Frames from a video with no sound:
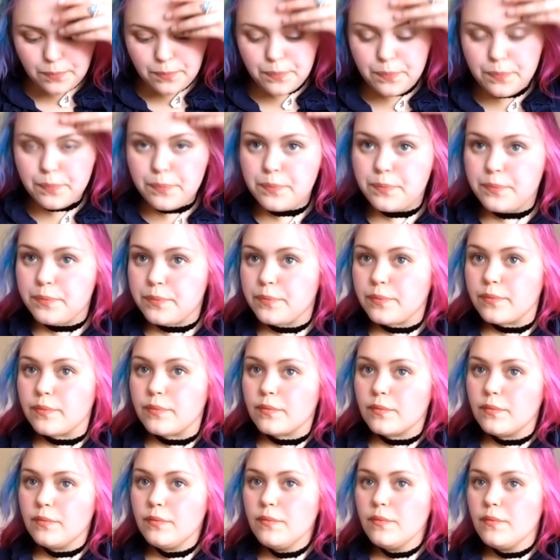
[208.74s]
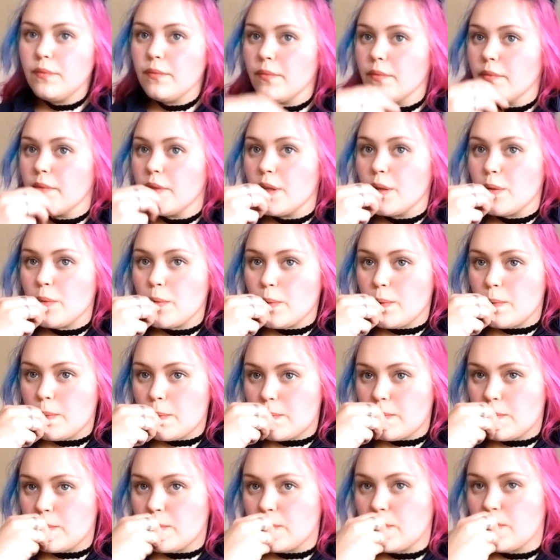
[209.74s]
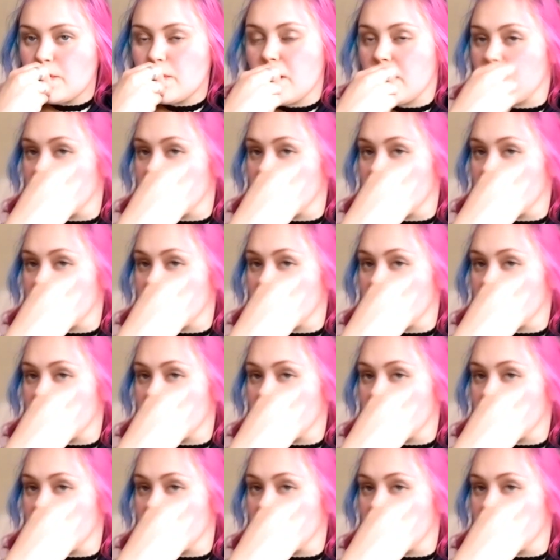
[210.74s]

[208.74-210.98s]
[no speech]